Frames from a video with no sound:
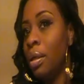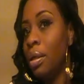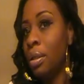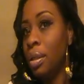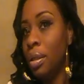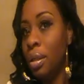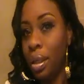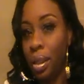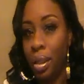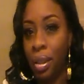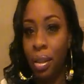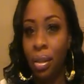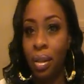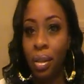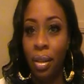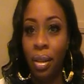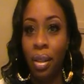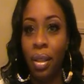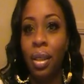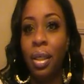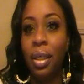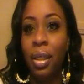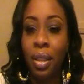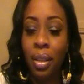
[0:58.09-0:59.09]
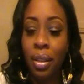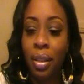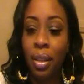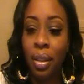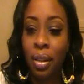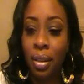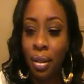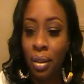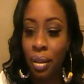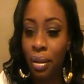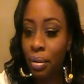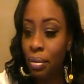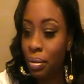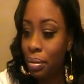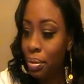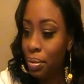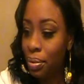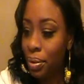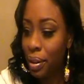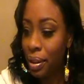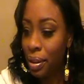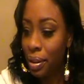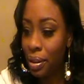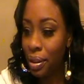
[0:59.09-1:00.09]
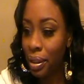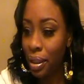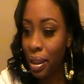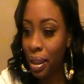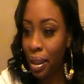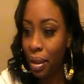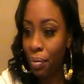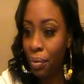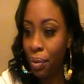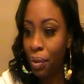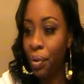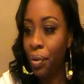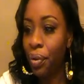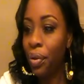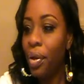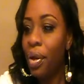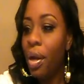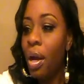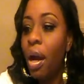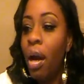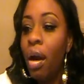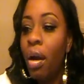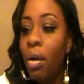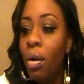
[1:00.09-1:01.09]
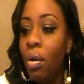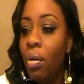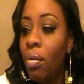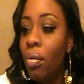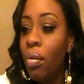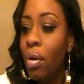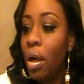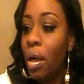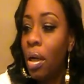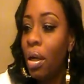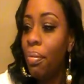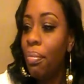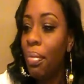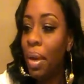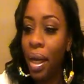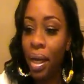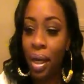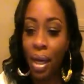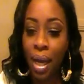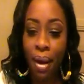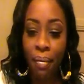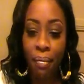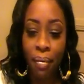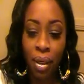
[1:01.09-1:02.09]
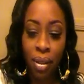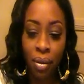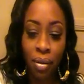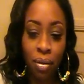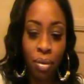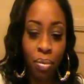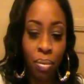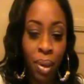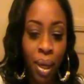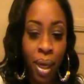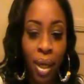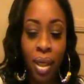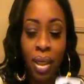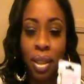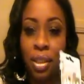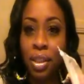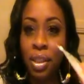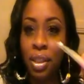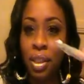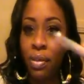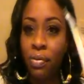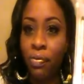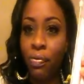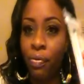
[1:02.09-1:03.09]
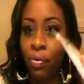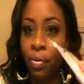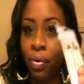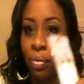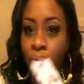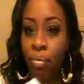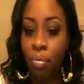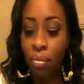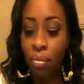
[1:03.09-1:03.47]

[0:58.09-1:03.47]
yeah, and uh, what else I came on here? Oh, um, I got my little package in from